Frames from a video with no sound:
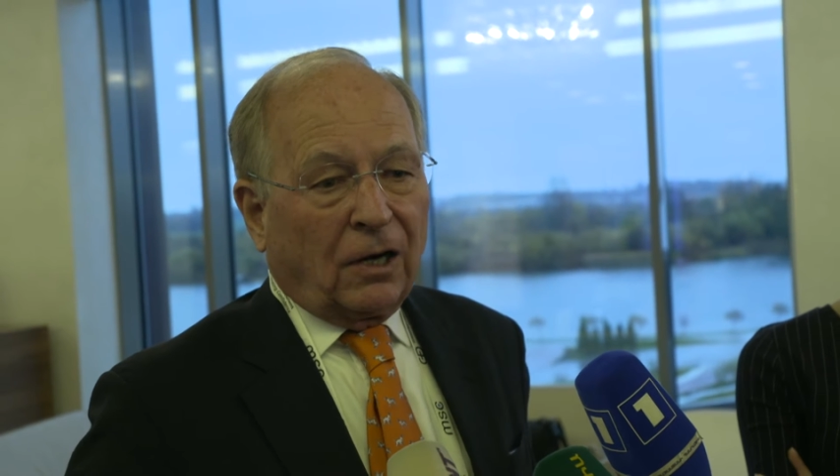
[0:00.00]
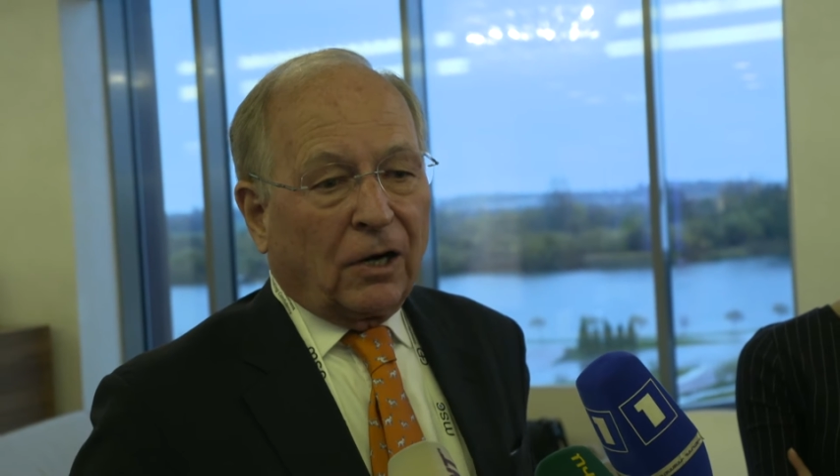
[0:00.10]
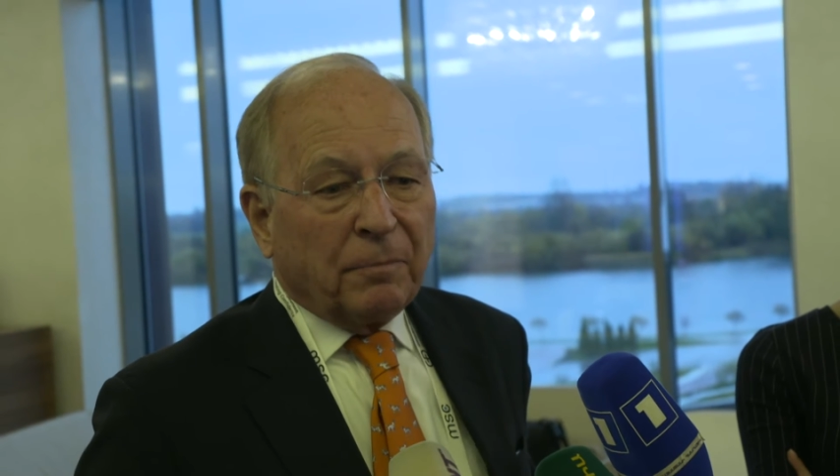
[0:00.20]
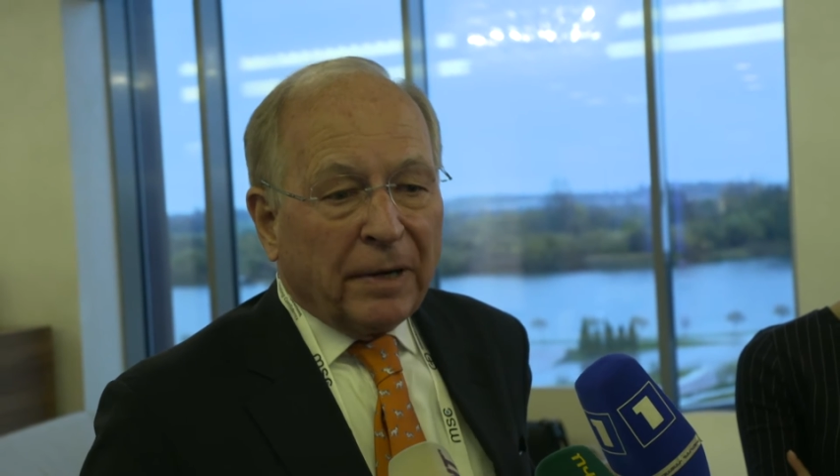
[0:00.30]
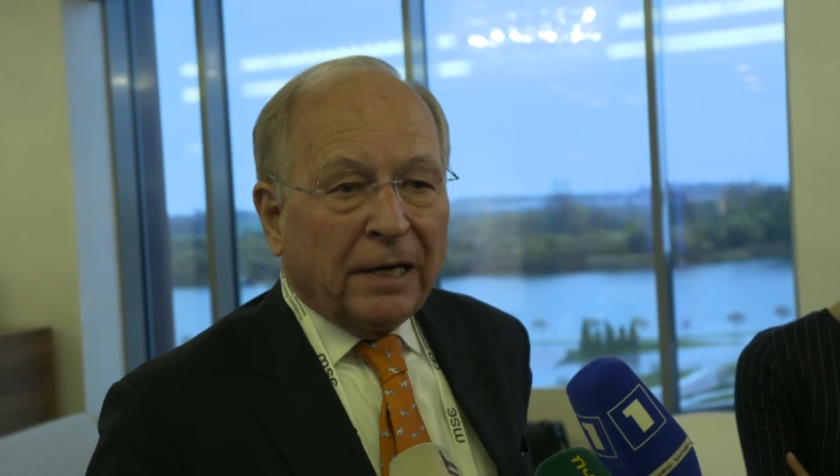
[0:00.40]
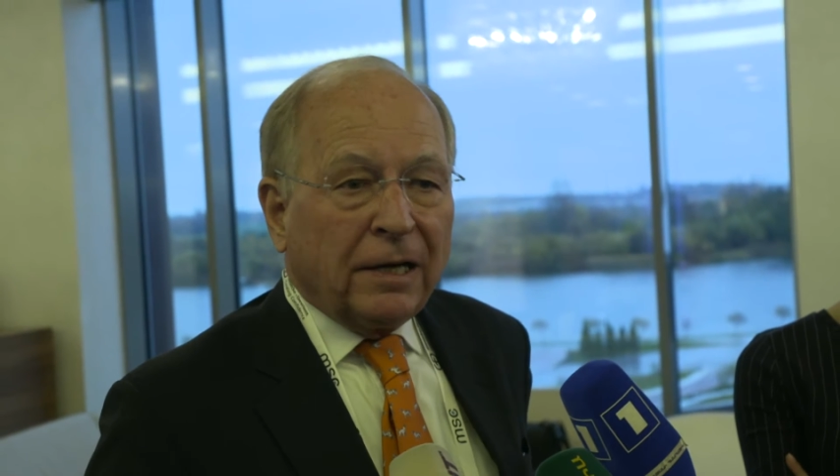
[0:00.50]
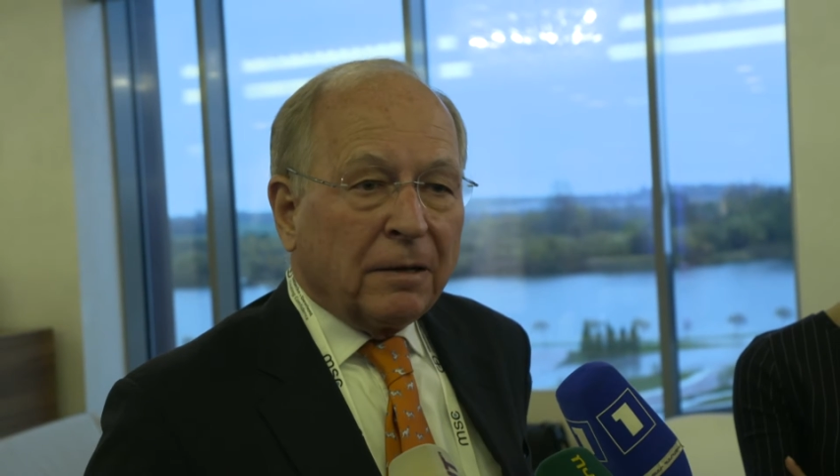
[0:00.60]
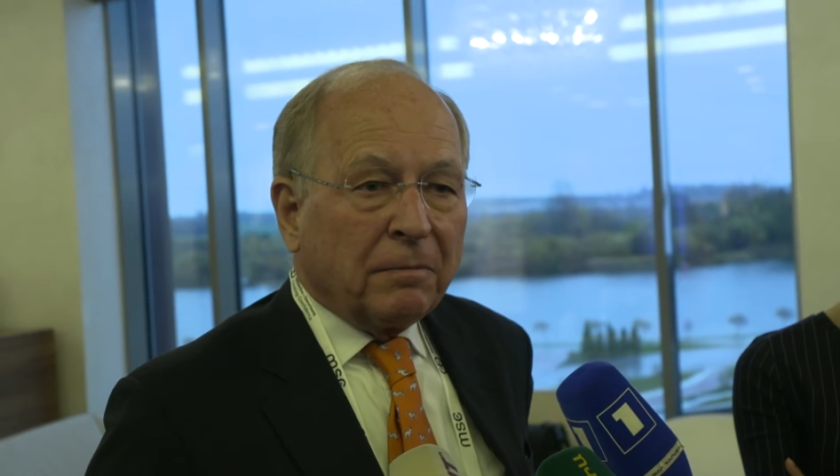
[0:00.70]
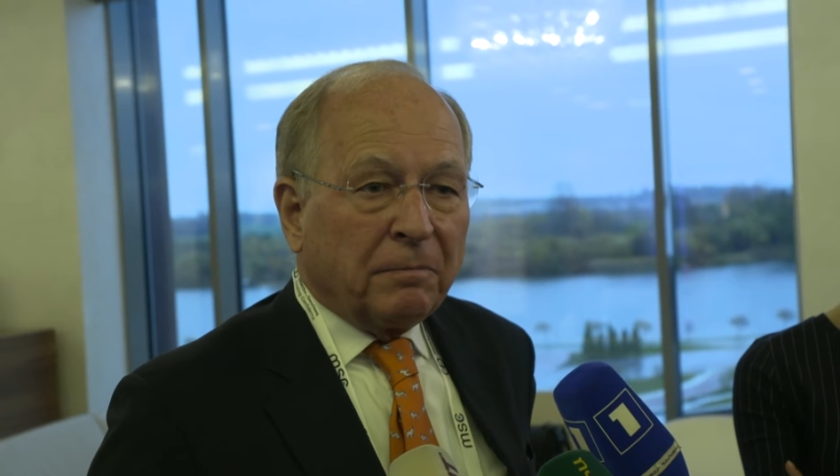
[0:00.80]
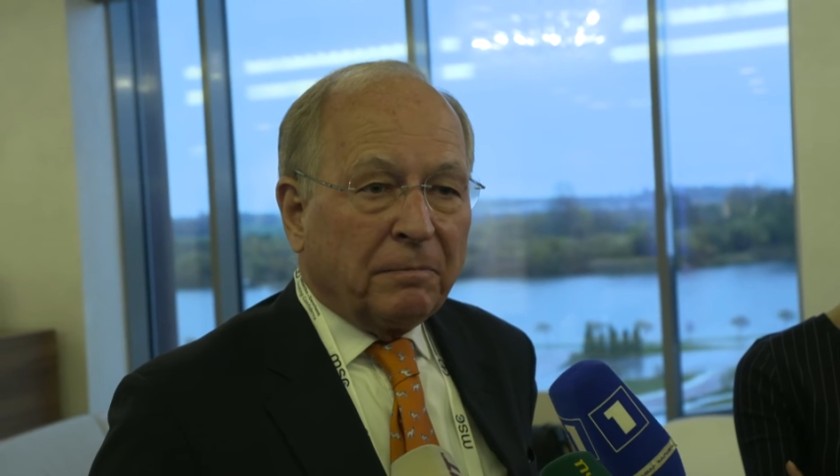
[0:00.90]

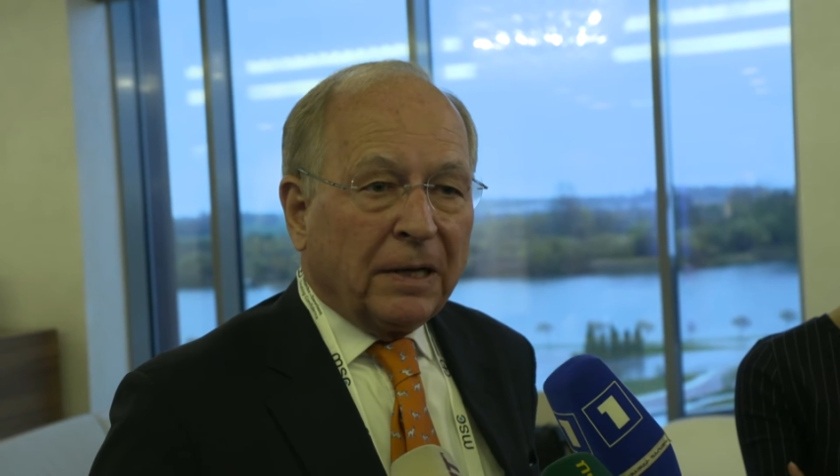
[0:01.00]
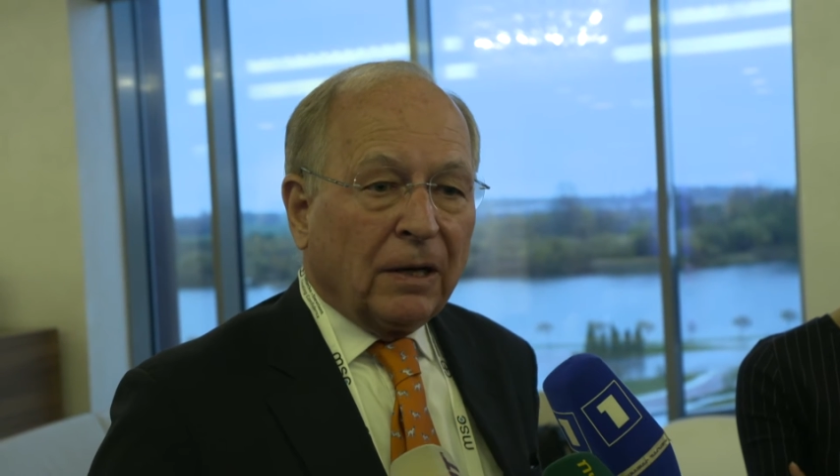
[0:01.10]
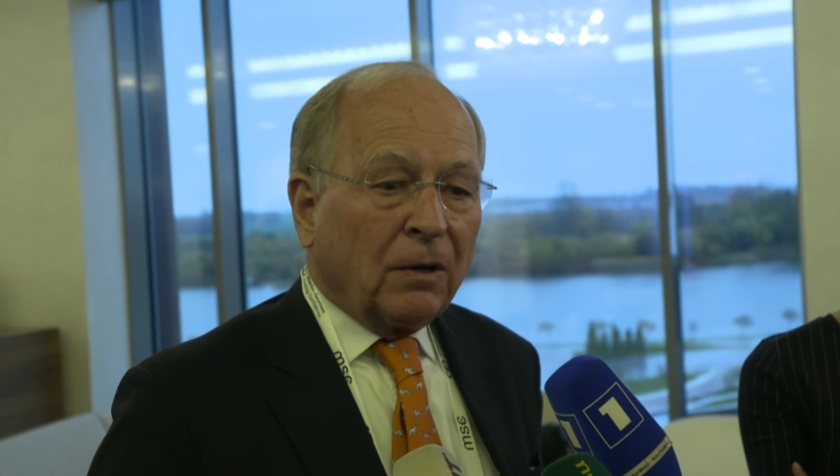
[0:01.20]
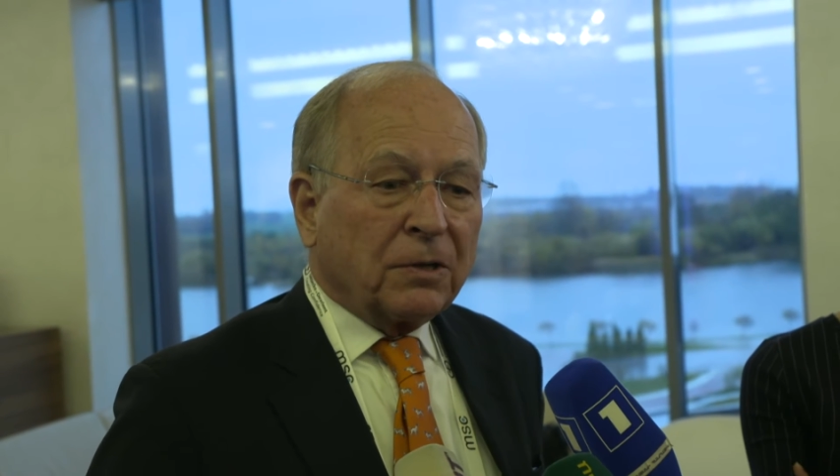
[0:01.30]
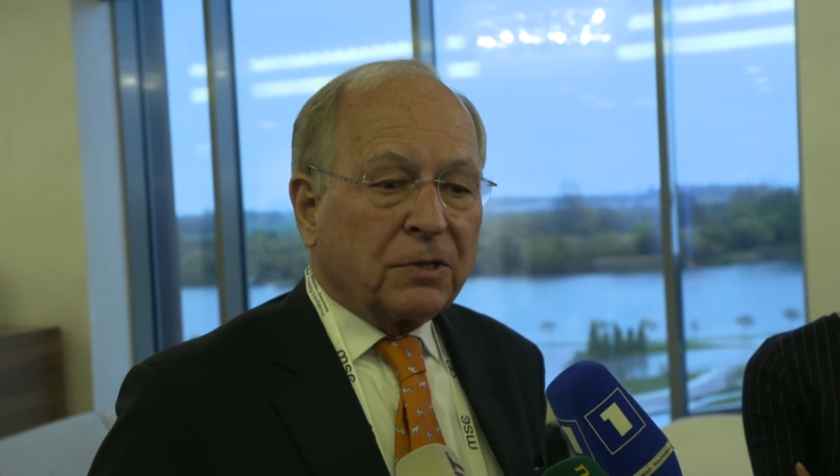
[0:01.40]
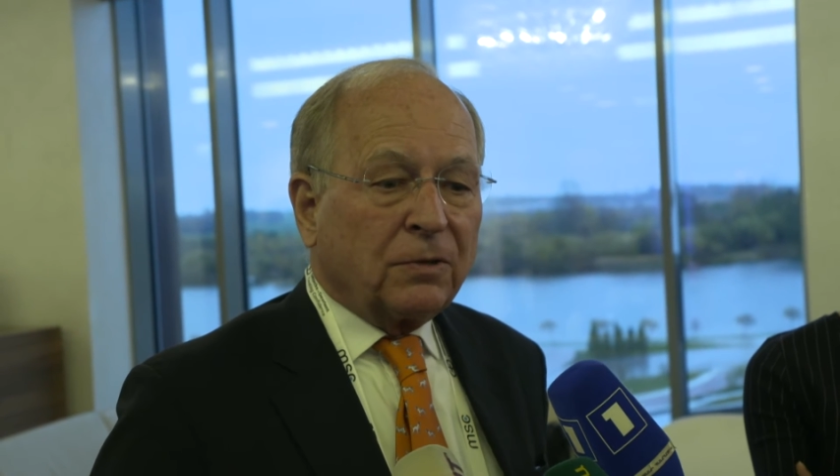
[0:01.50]
Armenia belongs